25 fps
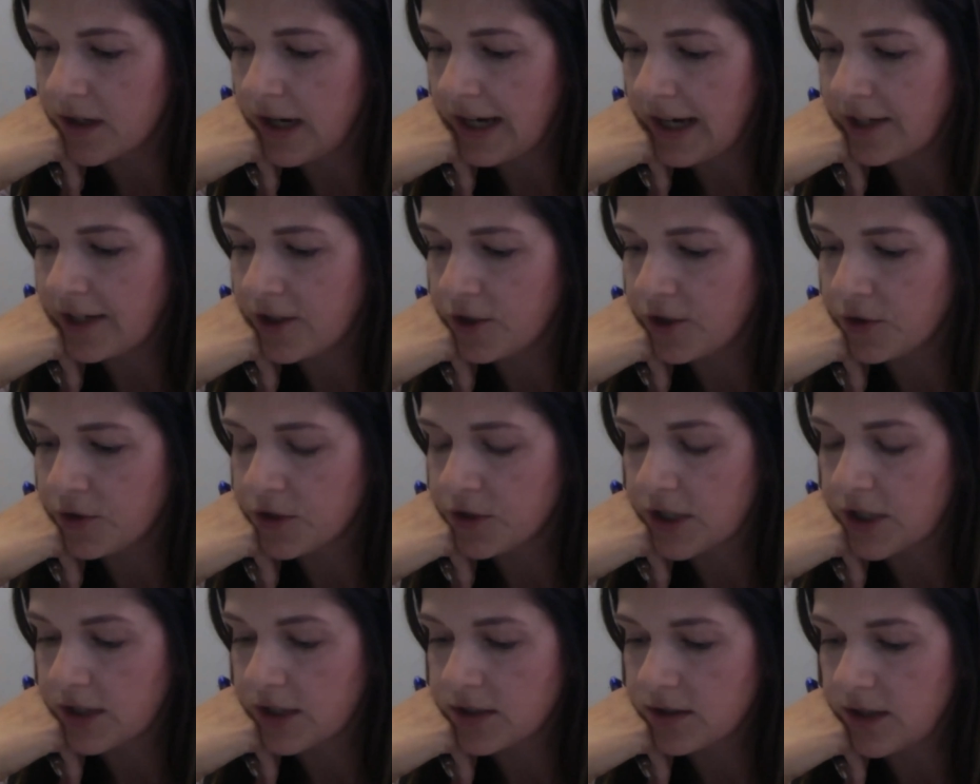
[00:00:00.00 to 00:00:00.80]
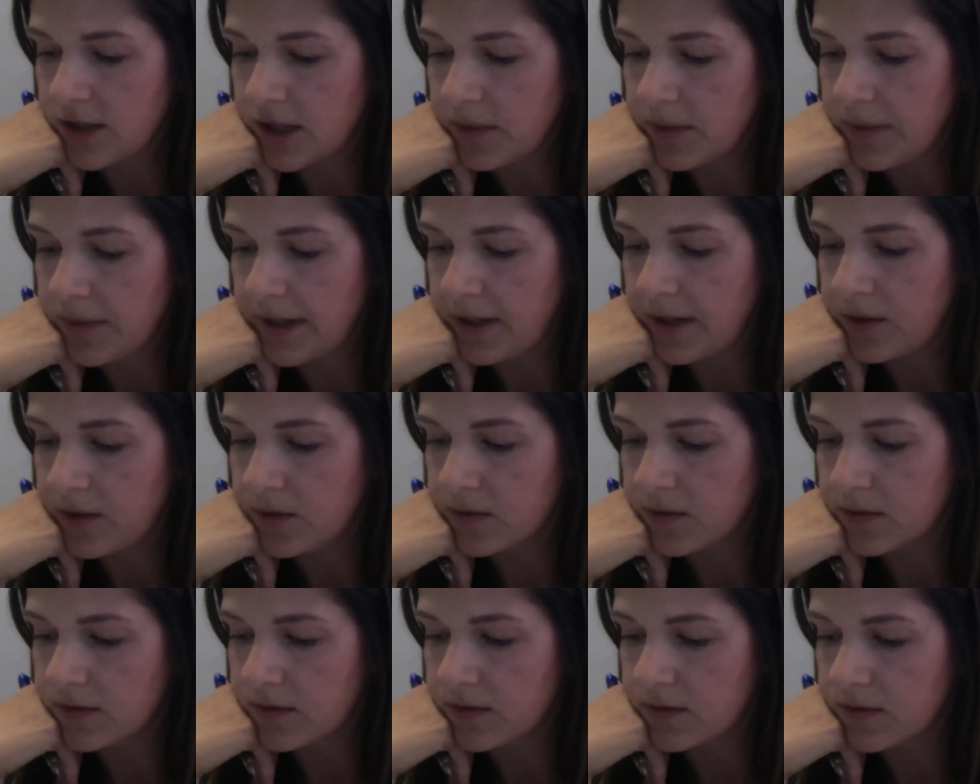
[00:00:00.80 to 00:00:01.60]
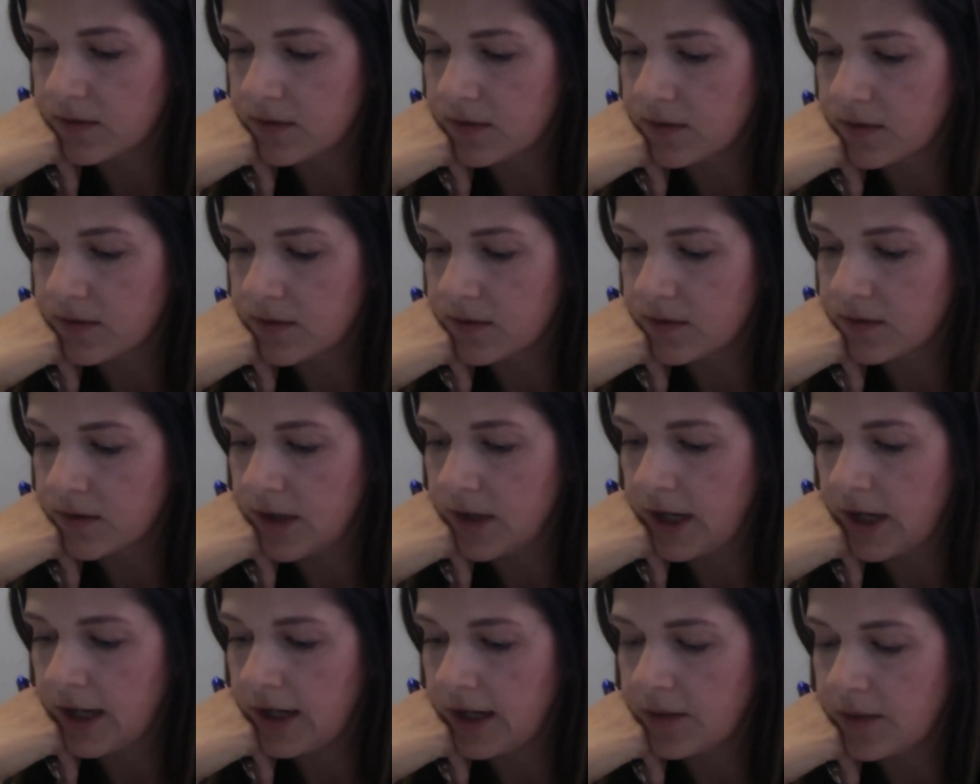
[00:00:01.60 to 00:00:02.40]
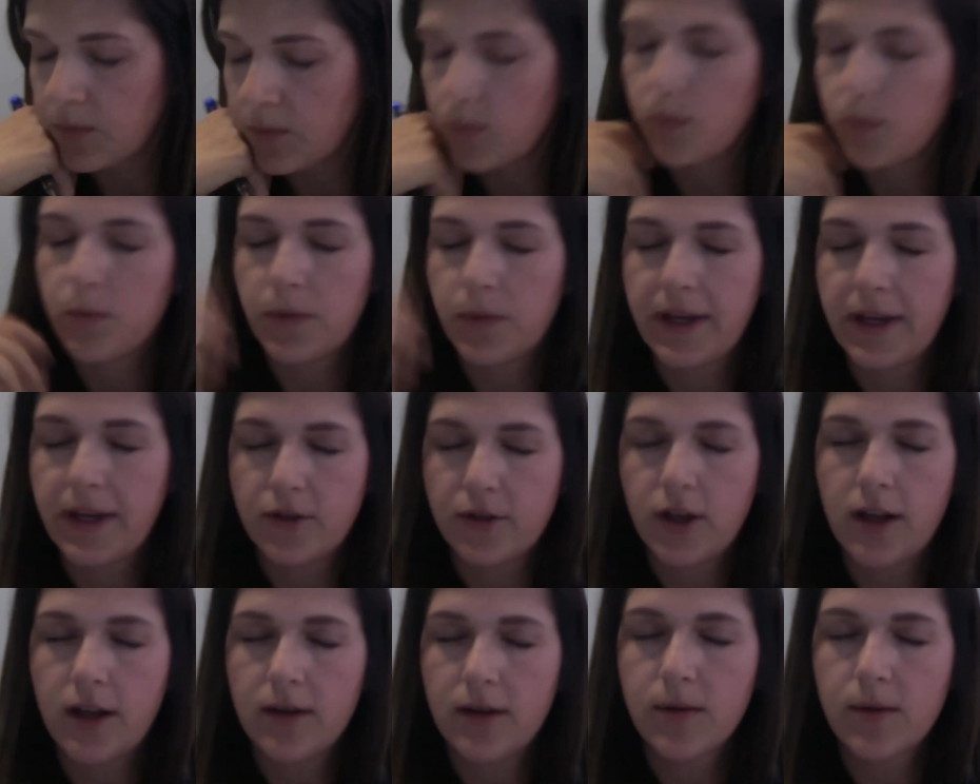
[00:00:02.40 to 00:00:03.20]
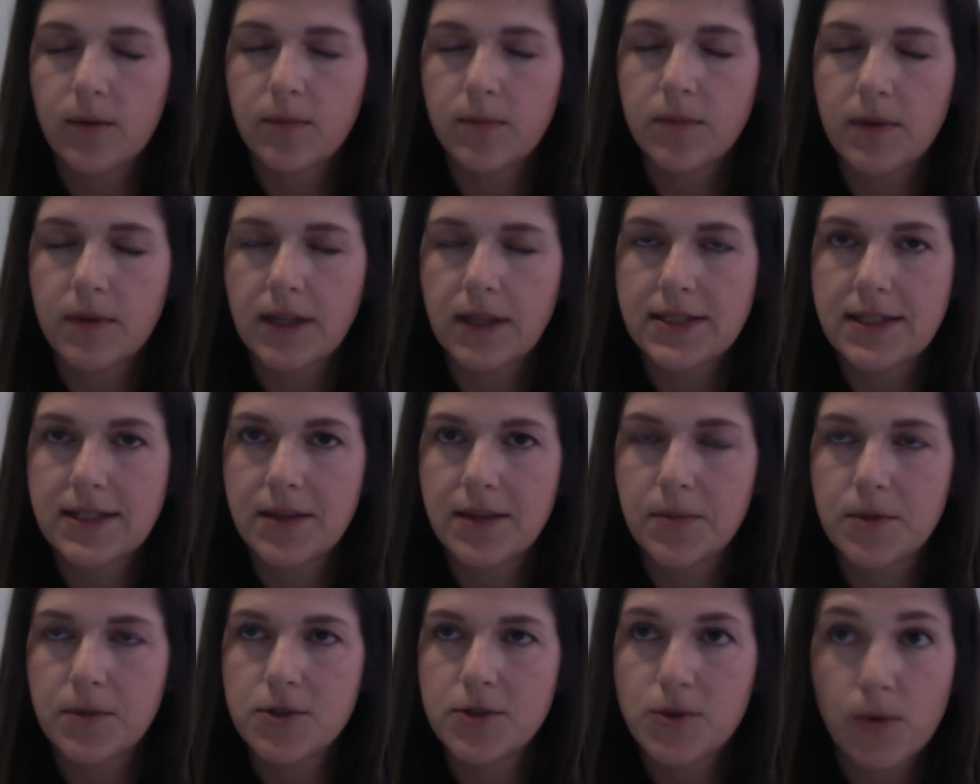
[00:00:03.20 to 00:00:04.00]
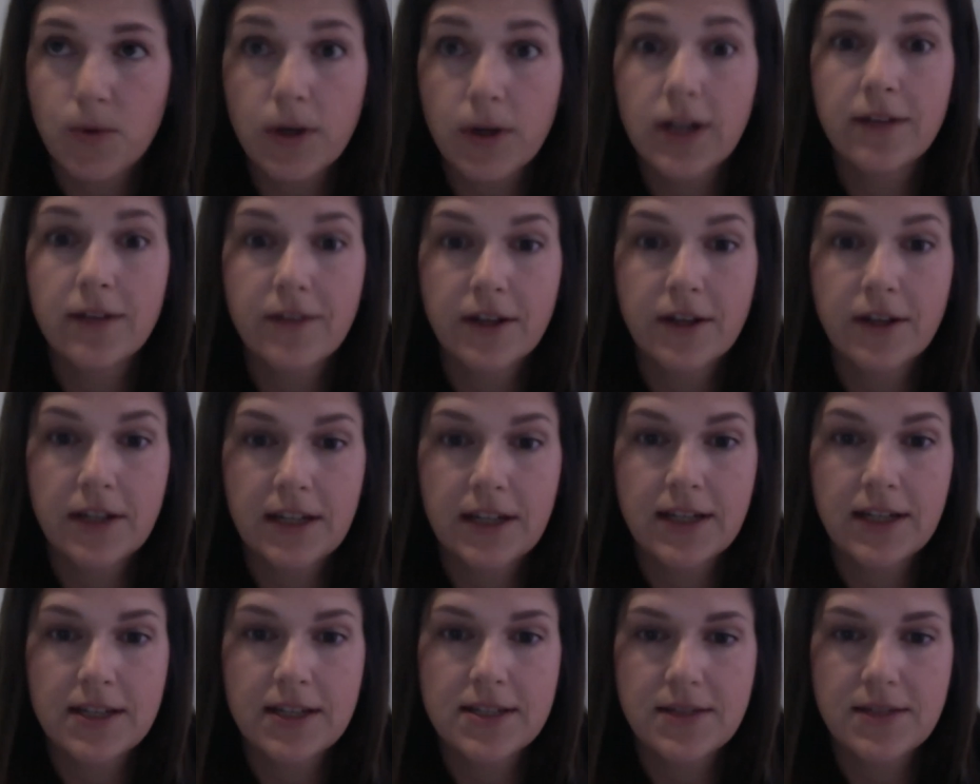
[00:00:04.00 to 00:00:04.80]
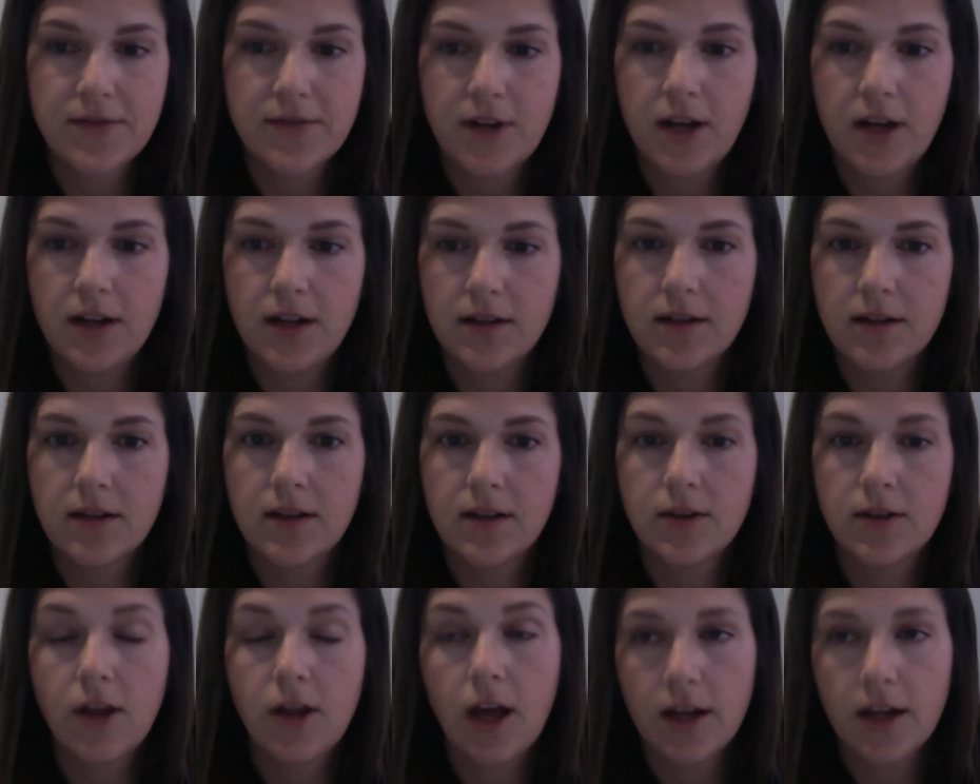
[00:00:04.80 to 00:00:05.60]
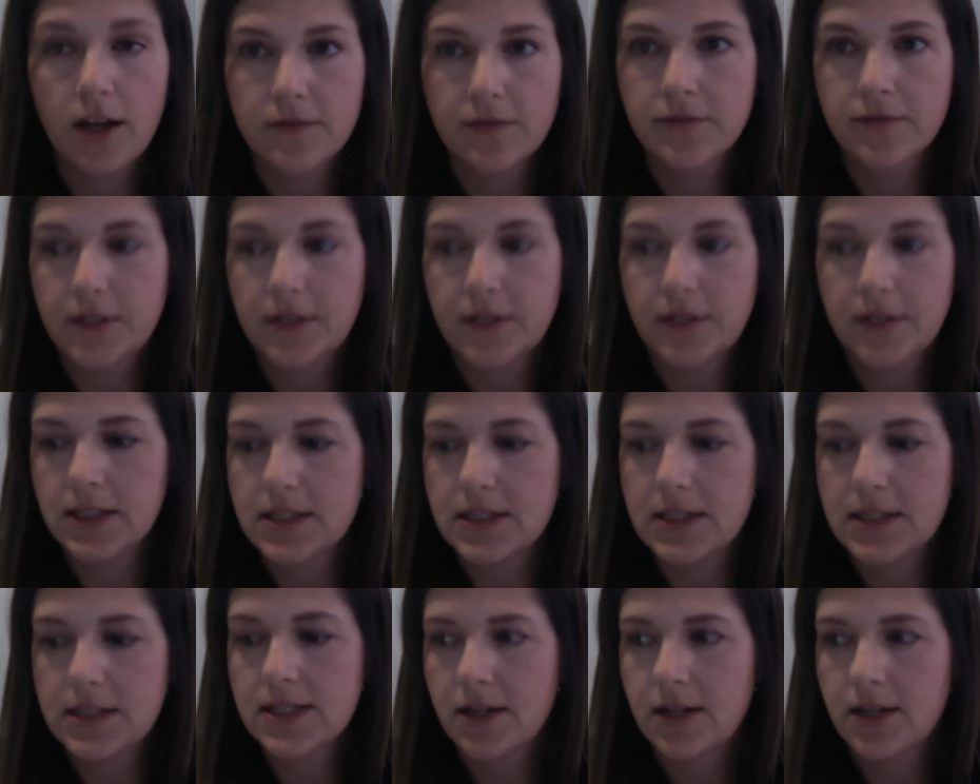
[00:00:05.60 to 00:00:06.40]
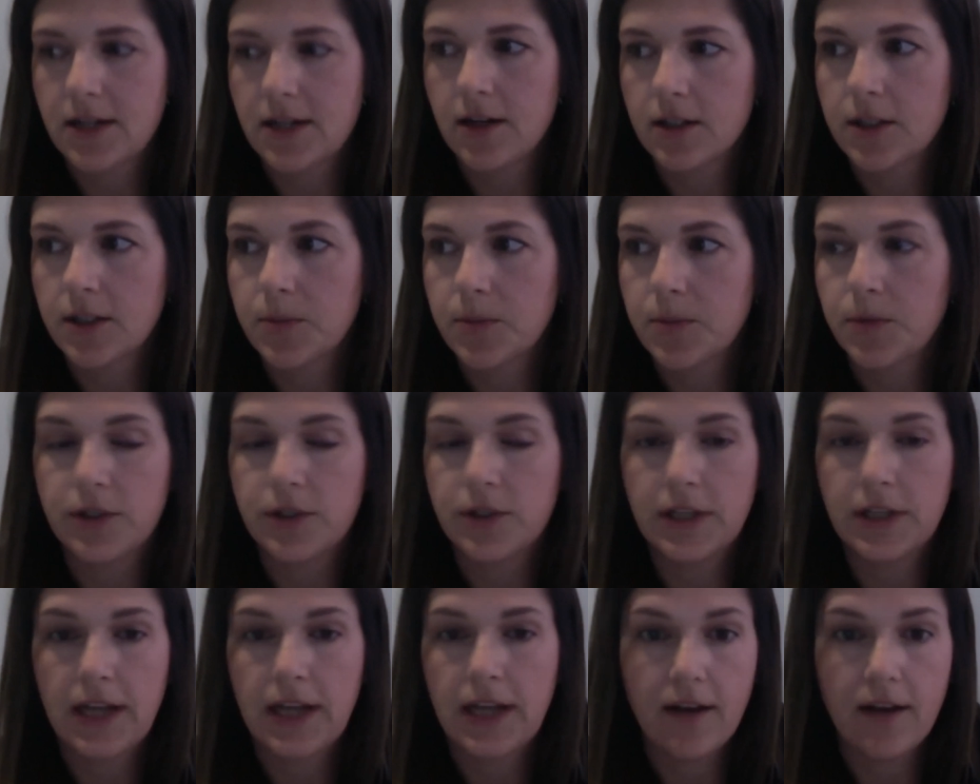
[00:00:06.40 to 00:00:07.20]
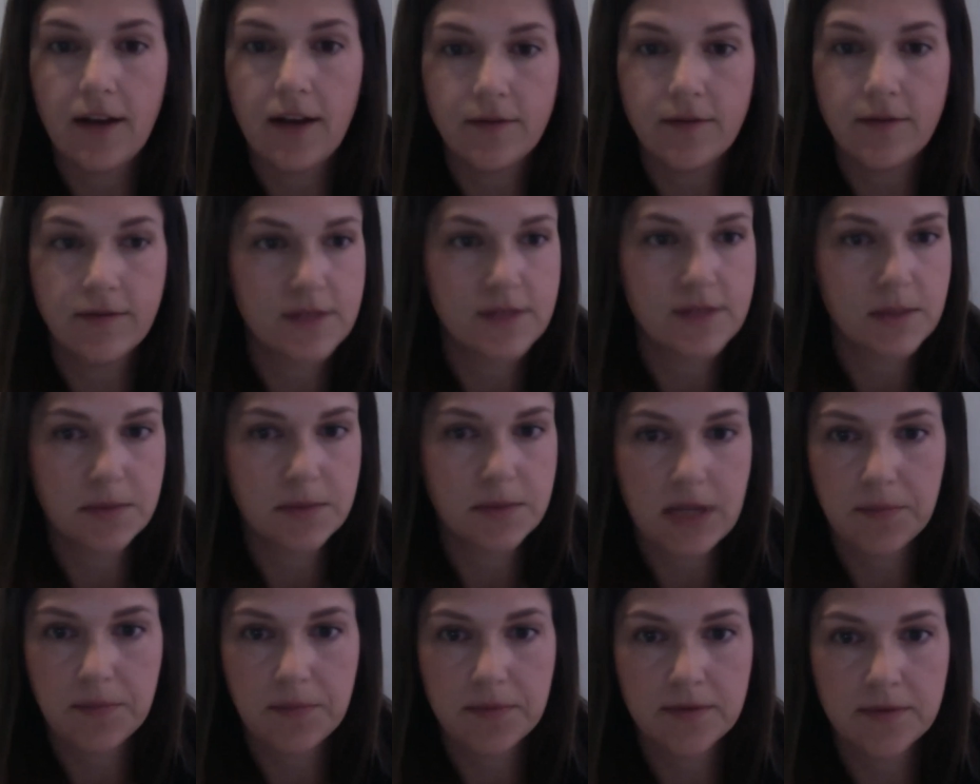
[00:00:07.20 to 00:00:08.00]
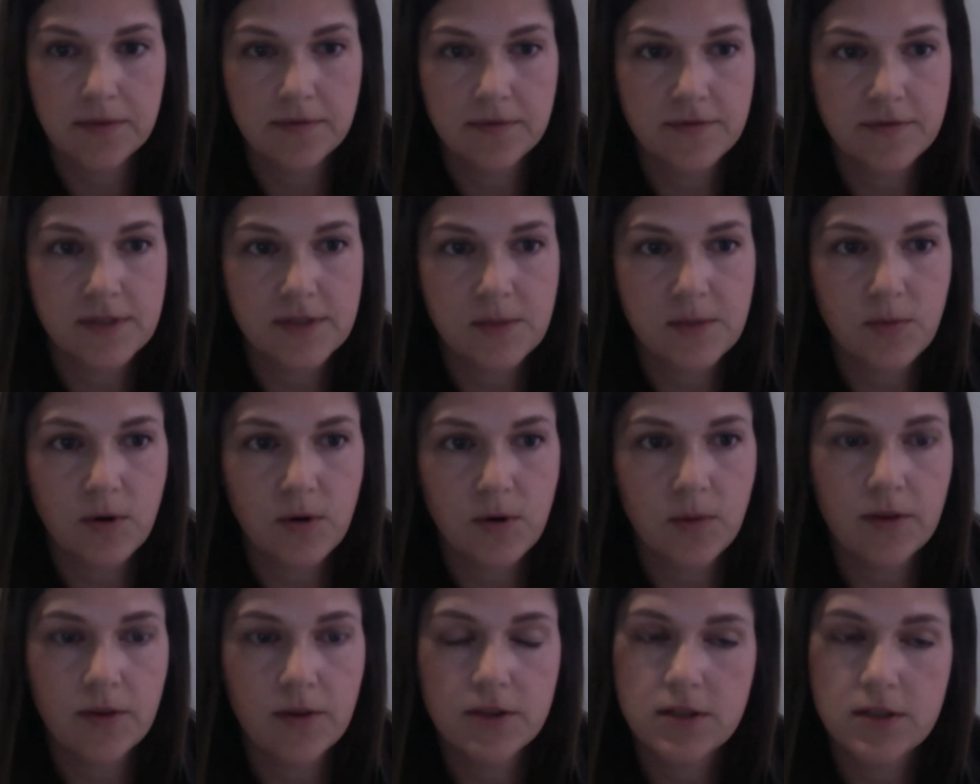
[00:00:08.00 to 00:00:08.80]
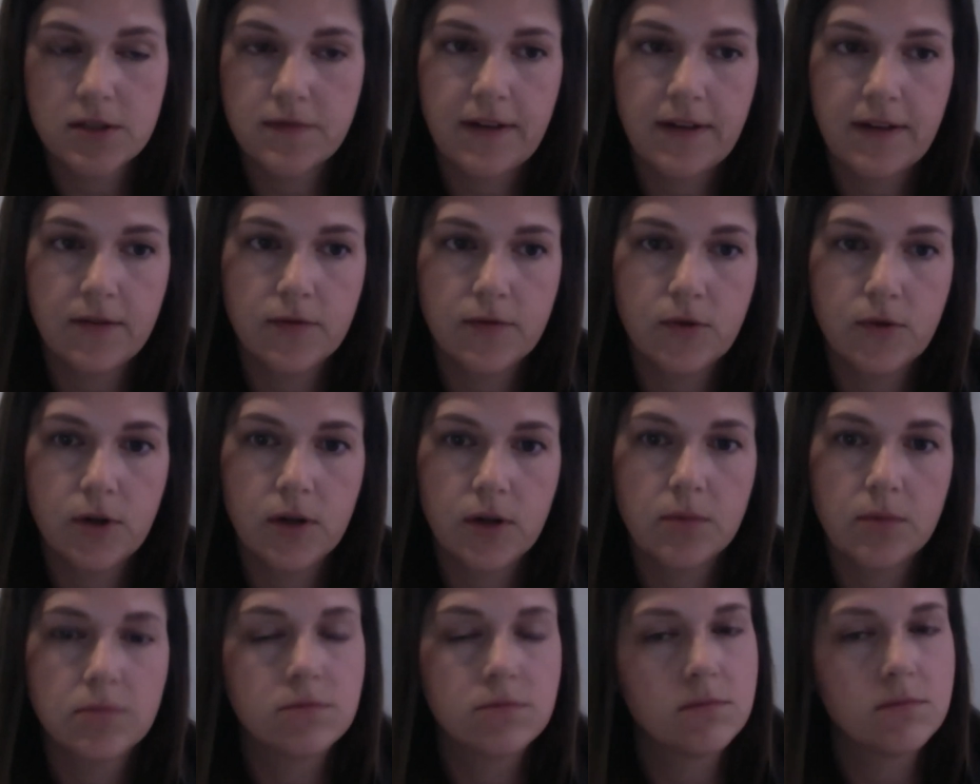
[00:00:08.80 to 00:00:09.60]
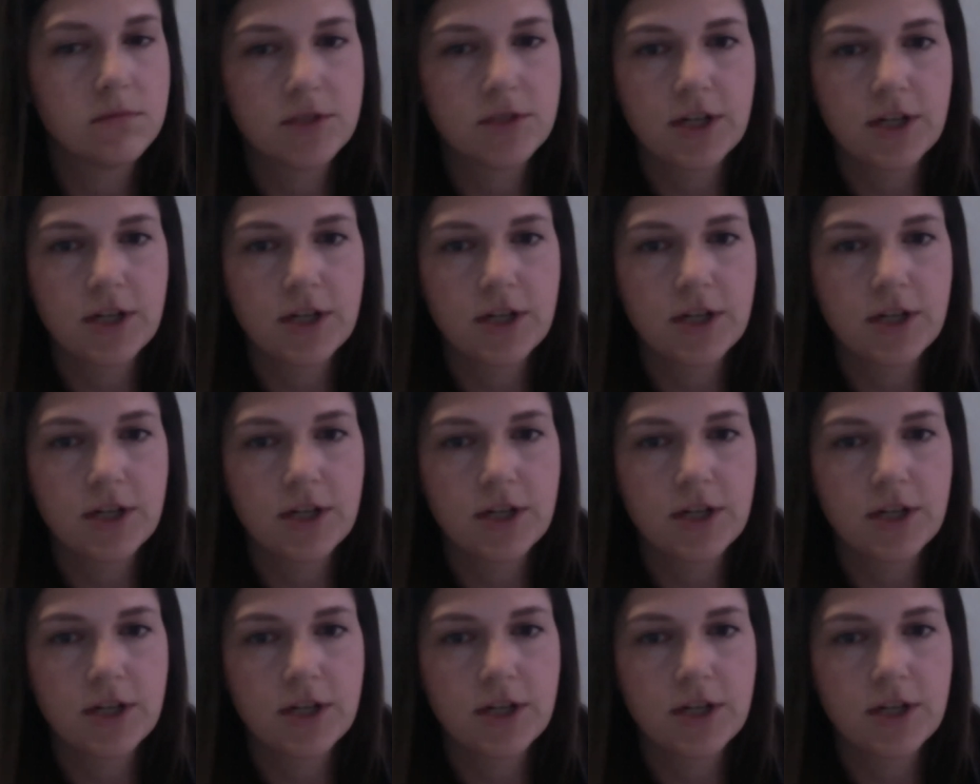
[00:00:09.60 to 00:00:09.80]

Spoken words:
know you talked a lot about, we have a lot, I'd say the majority of our kids, if not a lot of kids in our community, have some type of support, whether it's a 504.